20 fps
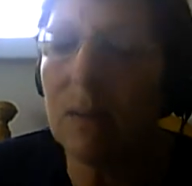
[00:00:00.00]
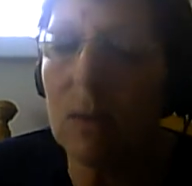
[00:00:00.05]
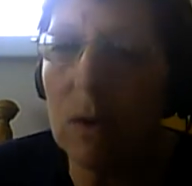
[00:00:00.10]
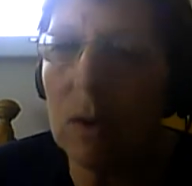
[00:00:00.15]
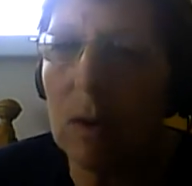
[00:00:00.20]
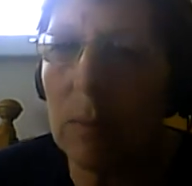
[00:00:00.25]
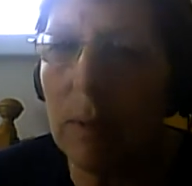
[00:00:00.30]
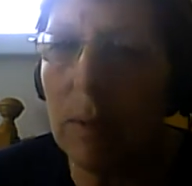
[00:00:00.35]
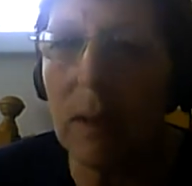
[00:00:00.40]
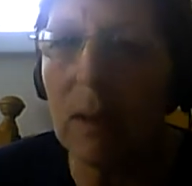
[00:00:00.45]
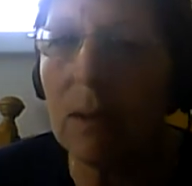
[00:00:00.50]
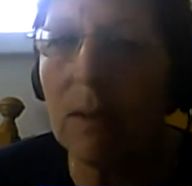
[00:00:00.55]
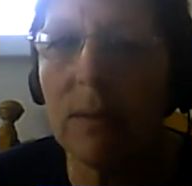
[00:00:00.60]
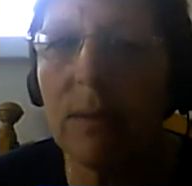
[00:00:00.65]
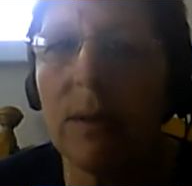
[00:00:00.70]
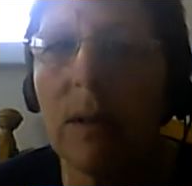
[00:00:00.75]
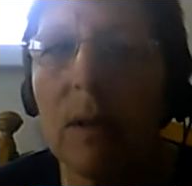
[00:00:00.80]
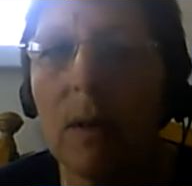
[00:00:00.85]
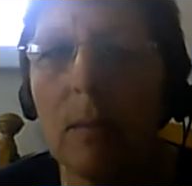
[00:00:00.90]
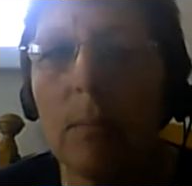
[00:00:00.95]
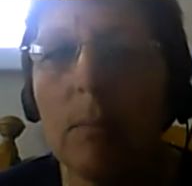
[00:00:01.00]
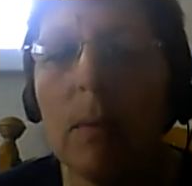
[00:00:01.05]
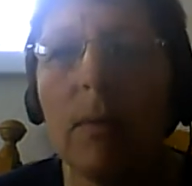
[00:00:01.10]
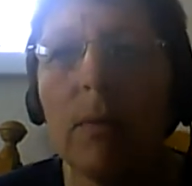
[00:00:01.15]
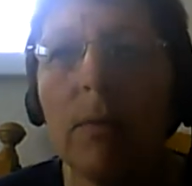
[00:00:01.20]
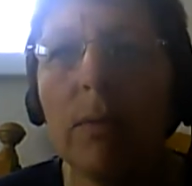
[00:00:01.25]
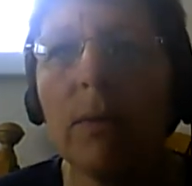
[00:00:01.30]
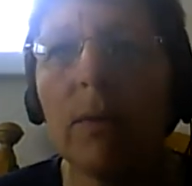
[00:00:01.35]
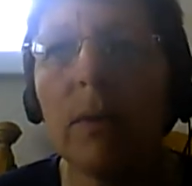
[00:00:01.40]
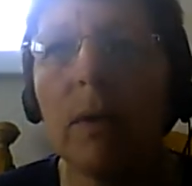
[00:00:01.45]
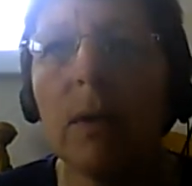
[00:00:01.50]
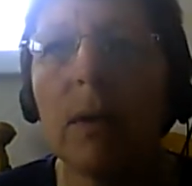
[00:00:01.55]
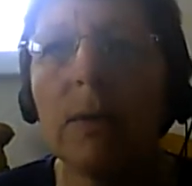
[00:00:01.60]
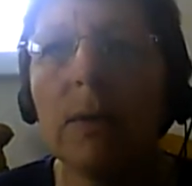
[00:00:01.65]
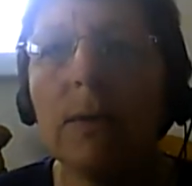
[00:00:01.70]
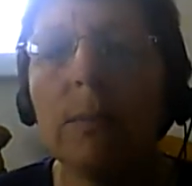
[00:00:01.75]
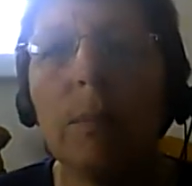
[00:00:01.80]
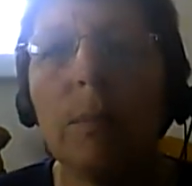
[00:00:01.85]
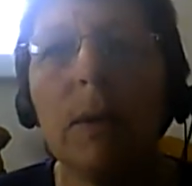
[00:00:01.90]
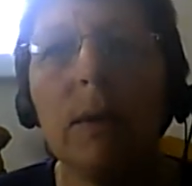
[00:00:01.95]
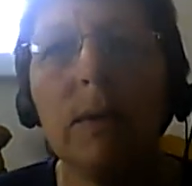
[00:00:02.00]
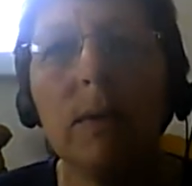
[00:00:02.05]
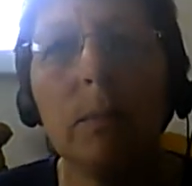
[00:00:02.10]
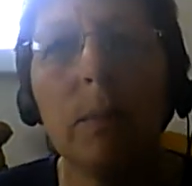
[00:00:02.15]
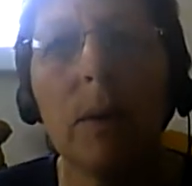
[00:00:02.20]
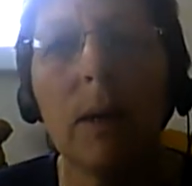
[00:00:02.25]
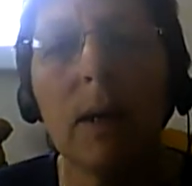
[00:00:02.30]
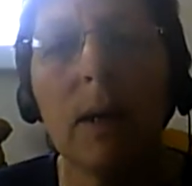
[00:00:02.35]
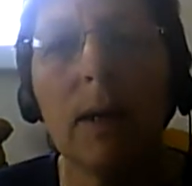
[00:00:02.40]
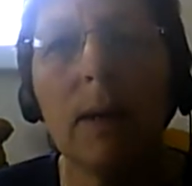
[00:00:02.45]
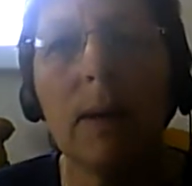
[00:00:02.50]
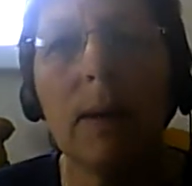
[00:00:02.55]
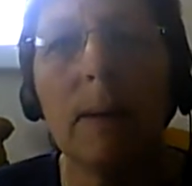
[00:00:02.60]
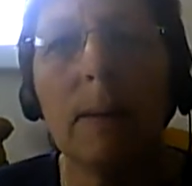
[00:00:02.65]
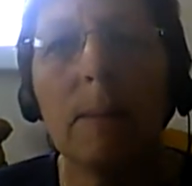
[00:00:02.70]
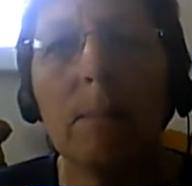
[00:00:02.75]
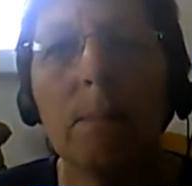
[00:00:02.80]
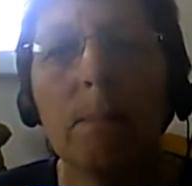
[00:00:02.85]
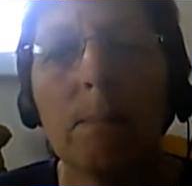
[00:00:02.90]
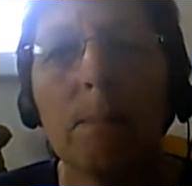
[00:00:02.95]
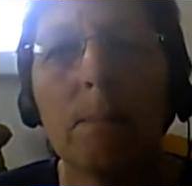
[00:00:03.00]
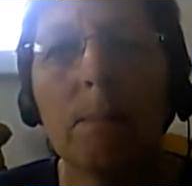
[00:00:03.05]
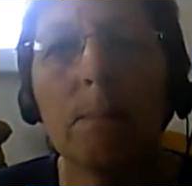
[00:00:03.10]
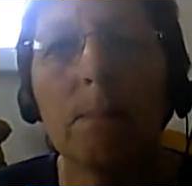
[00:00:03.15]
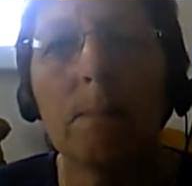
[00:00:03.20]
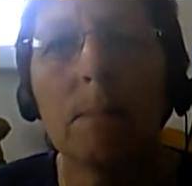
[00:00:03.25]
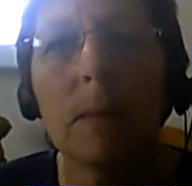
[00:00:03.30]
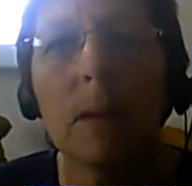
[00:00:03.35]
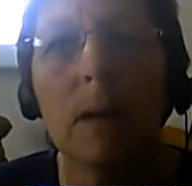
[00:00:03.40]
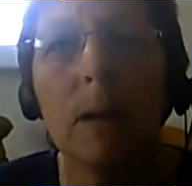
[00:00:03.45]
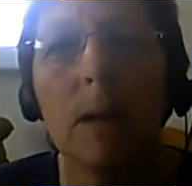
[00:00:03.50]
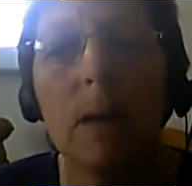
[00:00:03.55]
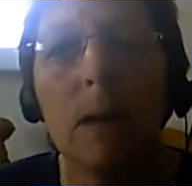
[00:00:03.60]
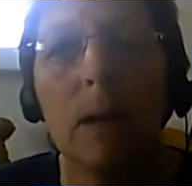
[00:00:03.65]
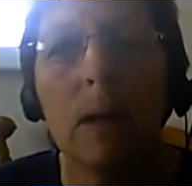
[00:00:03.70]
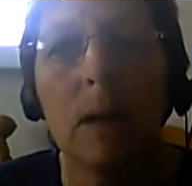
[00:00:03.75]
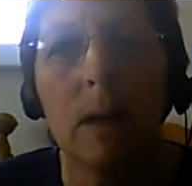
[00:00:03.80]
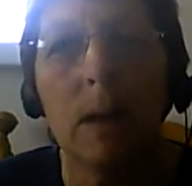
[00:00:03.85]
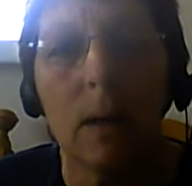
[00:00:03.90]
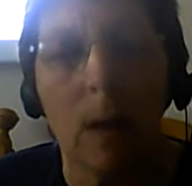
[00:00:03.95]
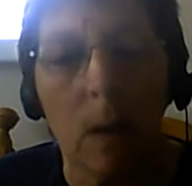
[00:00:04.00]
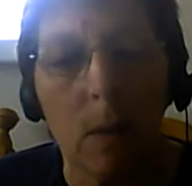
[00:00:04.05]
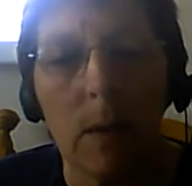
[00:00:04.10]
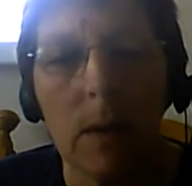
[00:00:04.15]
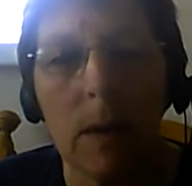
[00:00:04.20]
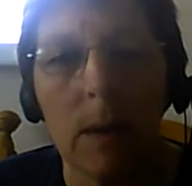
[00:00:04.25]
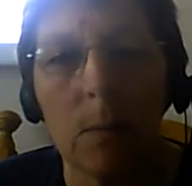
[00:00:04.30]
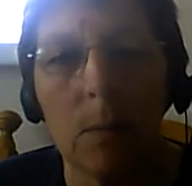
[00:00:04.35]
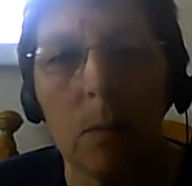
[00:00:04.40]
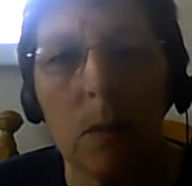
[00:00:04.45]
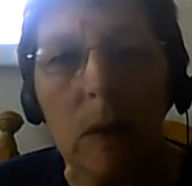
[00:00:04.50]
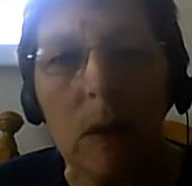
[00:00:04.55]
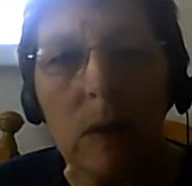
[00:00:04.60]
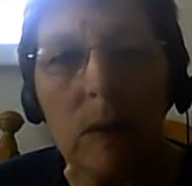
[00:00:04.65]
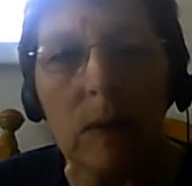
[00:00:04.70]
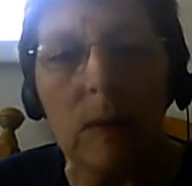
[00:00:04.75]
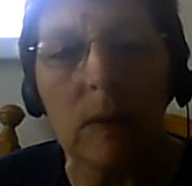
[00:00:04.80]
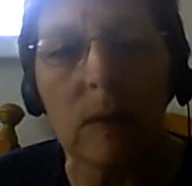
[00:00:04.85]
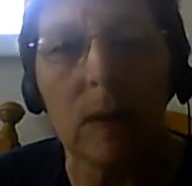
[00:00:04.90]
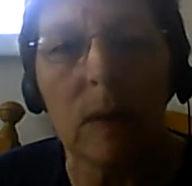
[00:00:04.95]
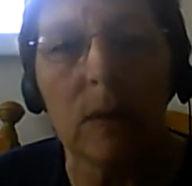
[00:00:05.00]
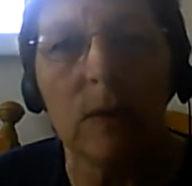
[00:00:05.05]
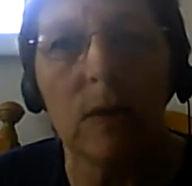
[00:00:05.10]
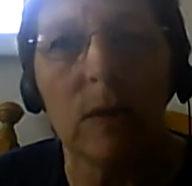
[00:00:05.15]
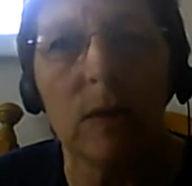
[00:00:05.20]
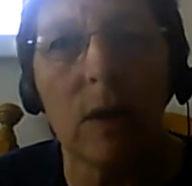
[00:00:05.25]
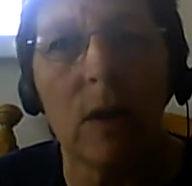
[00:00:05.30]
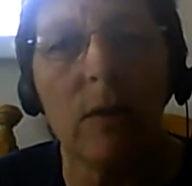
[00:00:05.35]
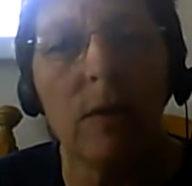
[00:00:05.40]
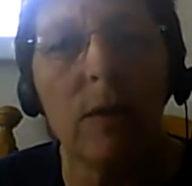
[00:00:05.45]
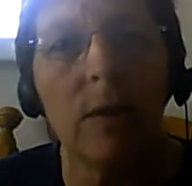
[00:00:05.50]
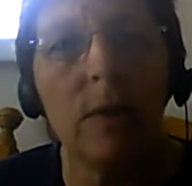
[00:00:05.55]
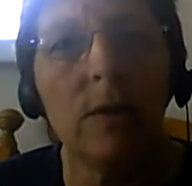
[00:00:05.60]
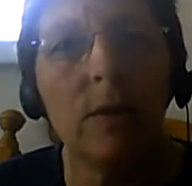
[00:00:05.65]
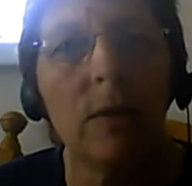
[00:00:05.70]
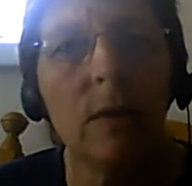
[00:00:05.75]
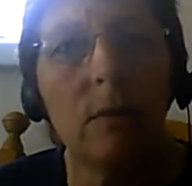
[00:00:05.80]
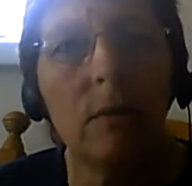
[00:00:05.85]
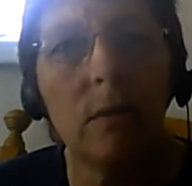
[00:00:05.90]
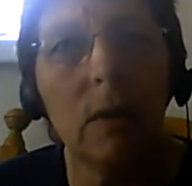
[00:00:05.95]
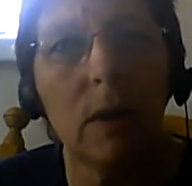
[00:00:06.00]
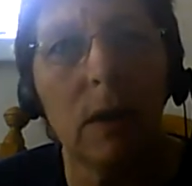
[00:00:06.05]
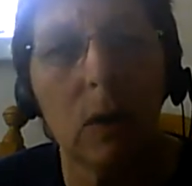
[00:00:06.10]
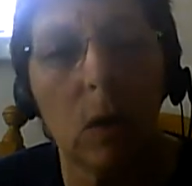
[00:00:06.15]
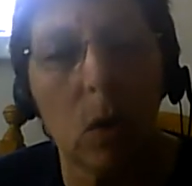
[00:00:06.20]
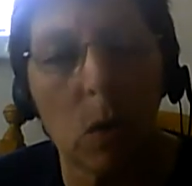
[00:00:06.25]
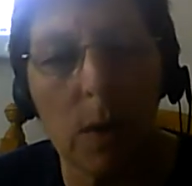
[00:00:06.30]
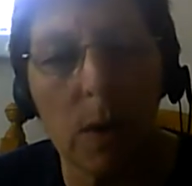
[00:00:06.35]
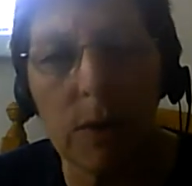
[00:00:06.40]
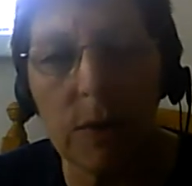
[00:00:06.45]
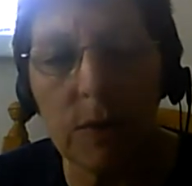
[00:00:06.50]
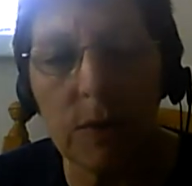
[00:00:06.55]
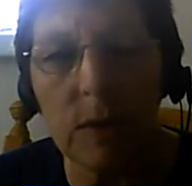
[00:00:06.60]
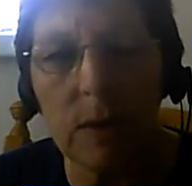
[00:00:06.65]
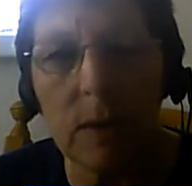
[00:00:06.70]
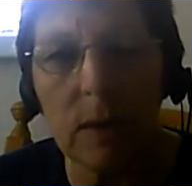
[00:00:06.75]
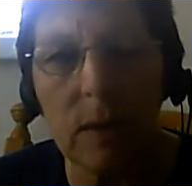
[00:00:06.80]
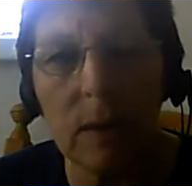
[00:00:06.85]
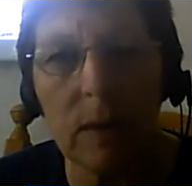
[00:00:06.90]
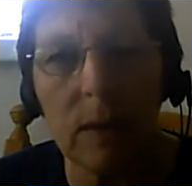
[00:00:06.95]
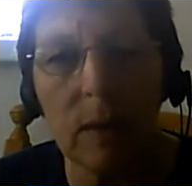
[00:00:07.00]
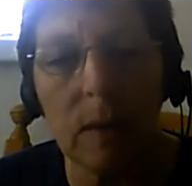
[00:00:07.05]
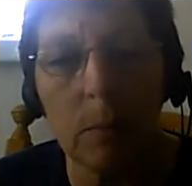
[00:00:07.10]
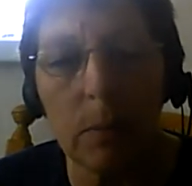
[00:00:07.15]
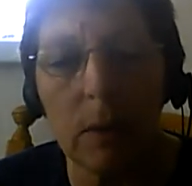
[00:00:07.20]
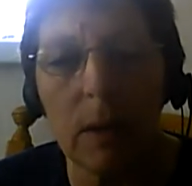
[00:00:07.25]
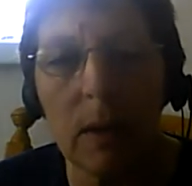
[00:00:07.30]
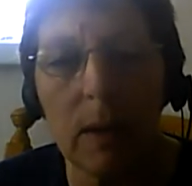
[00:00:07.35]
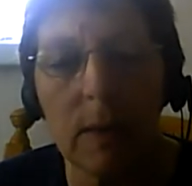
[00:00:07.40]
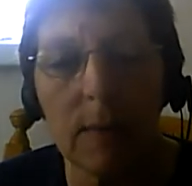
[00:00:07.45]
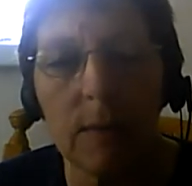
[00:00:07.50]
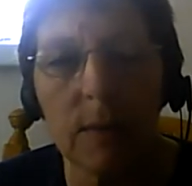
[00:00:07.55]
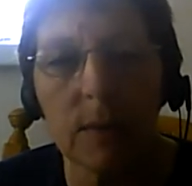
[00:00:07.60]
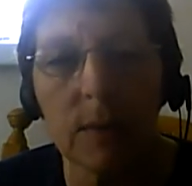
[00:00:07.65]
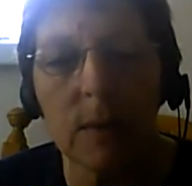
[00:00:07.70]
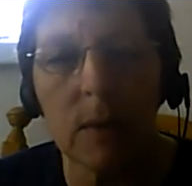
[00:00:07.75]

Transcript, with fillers: still going to be an unsettled month for us, but it's about going inwards, Sagittarians, and really questioning your beliefs.